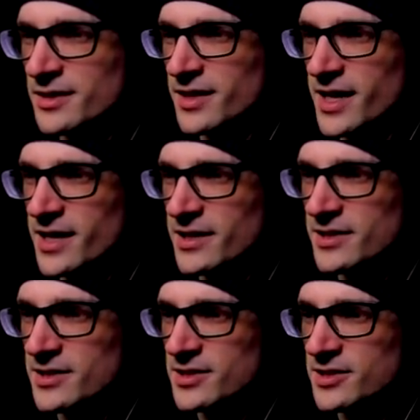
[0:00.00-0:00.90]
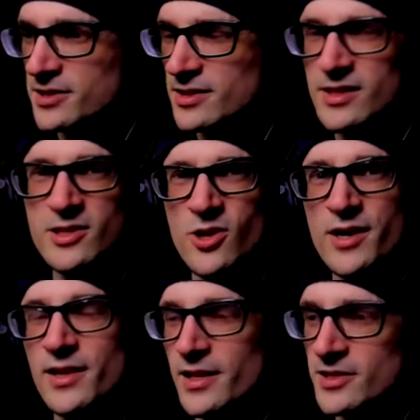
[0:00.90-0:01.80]
and uh, then try to
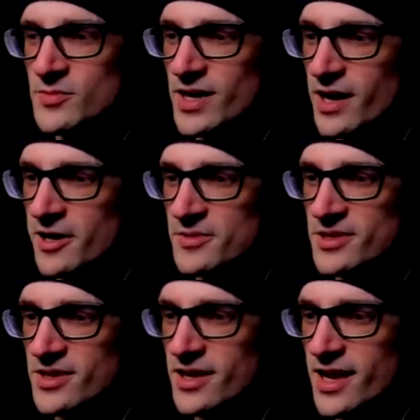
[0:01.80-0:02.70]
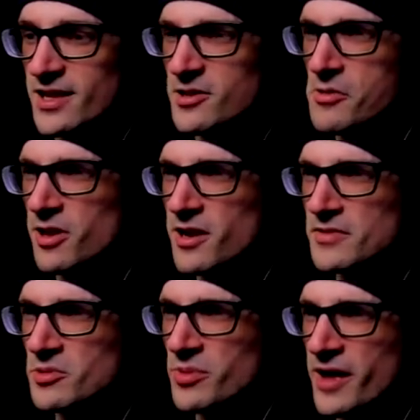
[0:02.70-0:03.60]
collect as many items as I can, though a lot of it
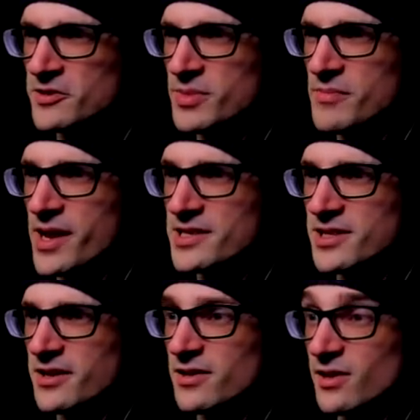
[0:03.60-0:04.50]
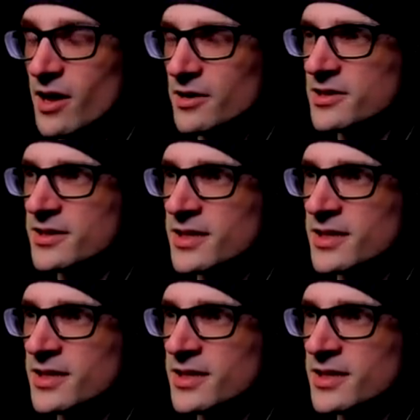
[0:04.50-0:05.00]
will have to be based on luck.